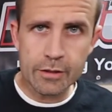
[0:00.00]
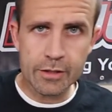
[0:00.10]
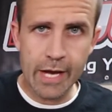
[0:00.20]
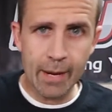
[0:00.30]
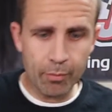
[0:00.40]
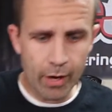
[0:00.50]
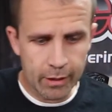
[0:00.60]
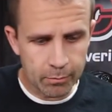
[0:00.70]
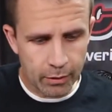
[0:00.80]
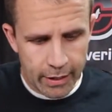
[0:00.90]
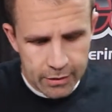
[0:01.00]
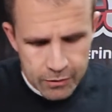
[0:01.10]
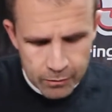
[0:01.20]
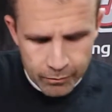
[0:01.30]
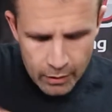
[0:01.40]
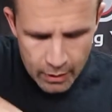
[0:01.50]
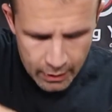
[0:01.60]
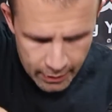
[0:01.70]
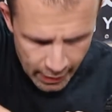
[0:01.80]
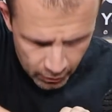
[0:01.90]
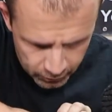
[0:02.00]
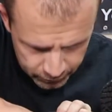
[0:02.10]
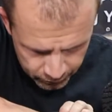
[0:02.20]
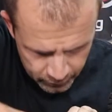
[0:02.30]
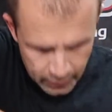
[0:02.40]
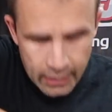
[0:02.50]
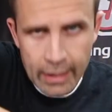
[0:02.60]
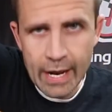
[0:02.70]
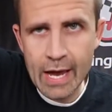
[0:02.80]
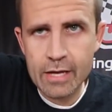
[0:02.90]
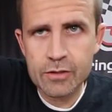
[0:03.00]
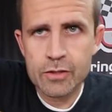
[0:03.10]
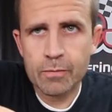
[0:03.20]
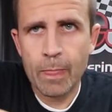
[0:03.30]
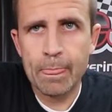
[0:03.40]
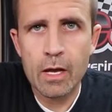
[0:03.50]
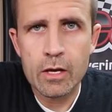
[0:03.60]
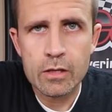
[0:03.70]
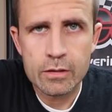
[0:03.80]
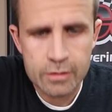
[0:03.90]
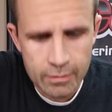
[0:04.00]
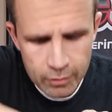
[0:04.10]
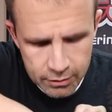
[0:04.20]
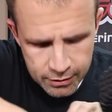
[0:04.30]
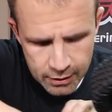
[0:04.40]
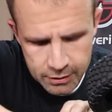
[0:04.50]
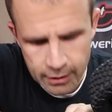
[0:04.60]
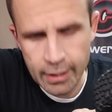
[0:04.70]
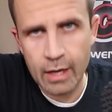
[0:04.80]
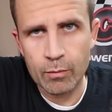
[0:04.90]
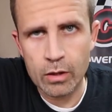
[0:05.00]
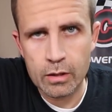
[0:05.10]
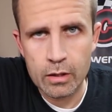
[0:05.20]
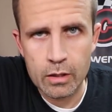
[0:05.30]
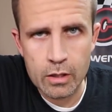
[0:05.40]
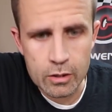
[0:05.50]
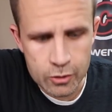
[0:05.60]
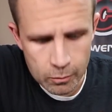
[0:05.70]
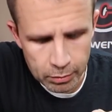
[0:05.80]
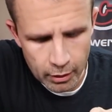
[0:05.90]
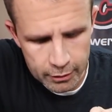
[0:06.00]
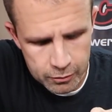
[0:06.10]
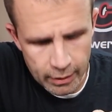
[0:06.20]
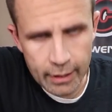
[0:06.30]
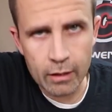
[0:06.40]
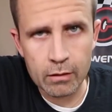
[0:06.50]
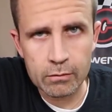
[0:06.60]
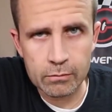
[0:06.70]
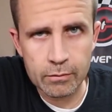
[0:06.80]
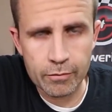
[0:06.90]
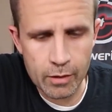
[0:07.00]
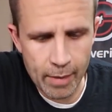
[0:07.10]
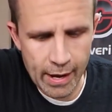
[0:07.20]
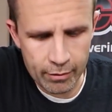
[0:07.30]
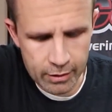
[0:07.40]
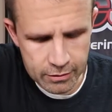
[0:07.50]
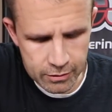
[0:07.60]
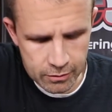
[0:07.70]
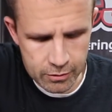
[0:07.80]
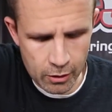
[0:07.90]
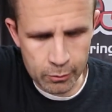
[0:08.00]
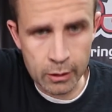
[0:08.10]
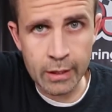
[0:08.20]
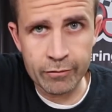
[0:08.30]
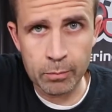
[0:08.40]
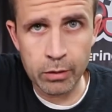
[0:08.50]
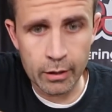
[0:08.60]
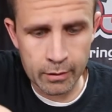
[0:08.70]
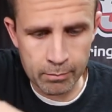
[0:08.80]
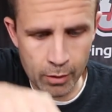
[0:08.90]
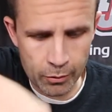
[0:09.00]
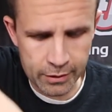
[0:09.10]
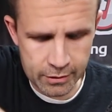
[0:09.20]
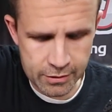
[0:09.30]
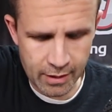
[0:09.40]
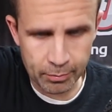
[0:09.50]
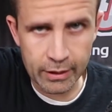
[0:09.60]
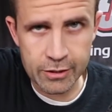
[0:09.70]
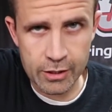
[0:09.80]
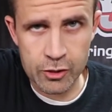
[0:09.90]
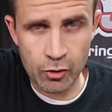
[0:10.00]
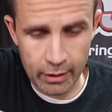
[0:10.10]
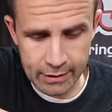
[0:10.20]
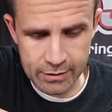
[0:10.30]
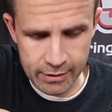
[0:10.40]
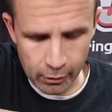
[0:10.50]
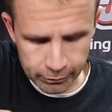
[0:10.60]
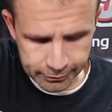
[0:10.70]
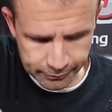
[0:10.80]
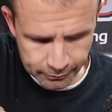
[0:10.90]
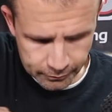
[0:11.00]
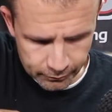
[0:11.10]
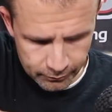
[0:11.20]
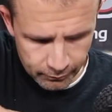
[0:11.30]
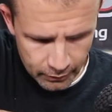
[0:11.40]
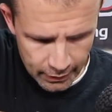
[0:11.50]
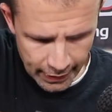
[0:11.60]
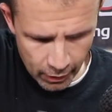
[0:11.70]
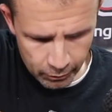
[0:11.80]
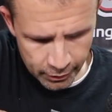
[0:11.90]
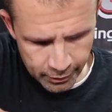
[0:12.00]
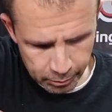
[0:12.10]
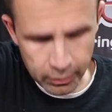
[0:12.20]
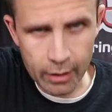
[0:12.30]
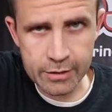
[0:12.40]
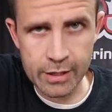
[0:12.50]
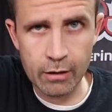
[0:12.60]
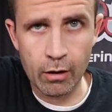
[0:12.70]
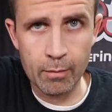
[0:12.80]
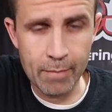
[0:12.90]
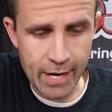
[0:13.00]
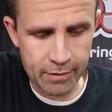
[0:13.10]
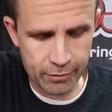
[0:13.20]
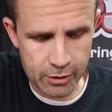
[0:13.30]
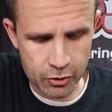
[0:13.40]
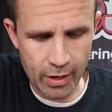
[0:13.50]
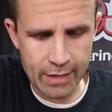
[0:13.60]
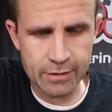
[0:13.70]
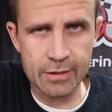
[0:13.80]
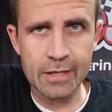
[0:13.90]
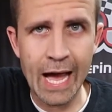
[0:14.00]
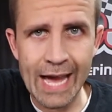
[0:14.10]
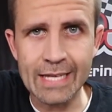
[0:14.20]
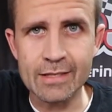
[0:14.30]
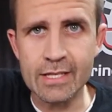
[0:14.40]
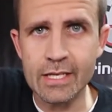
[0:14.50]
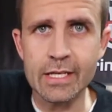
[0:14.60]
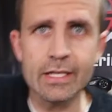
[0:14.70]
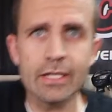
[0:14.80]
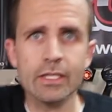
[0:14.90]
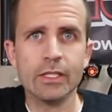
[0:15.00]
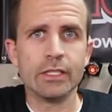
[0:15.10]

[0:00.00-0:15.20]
Snap right in place. Now it has, see if you can see this in the camera, 2 plugs right here for the batteries. So you have to plug them both in separately to the truck itself. Now the plugs here are made for the Traxxas ID